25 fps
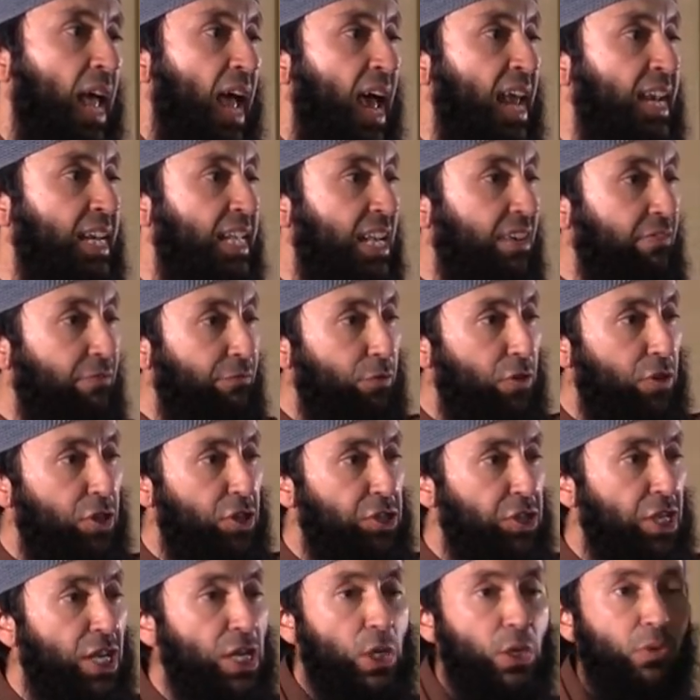and give for
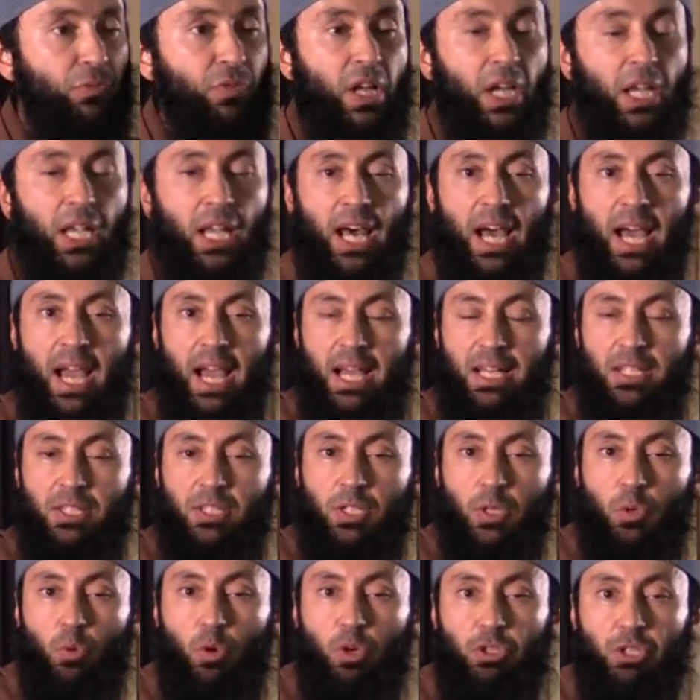the sake of Allah
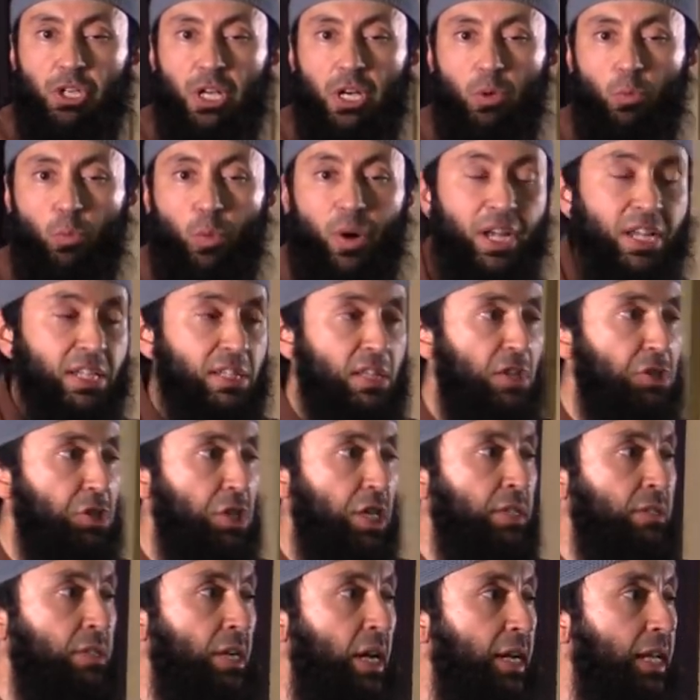Azza wa Jal, what does the
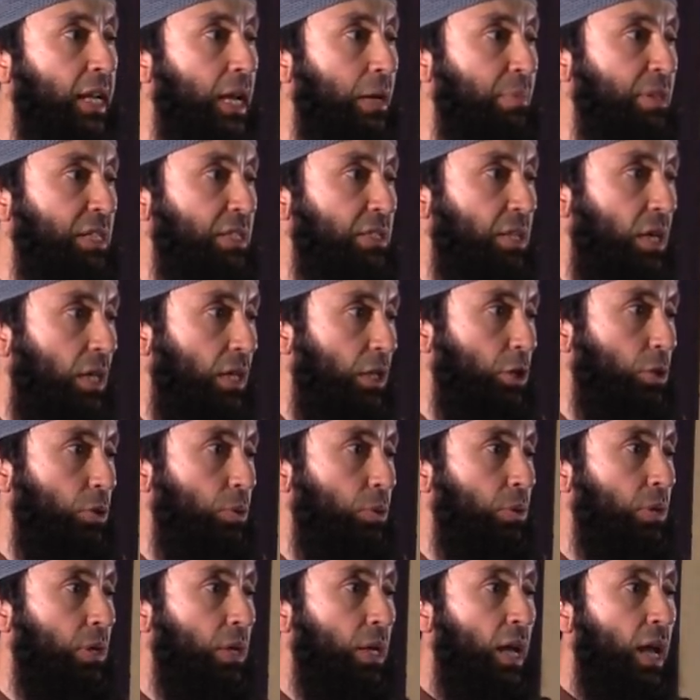shaitan come and tell
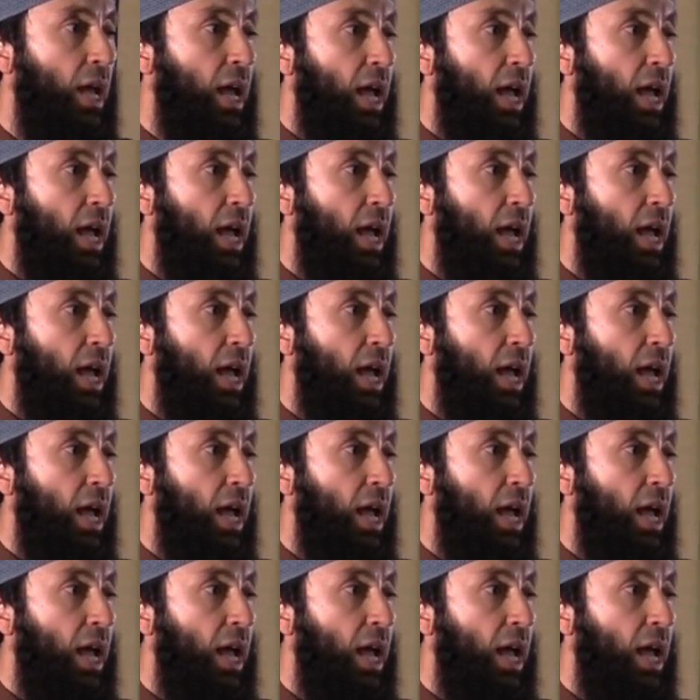you?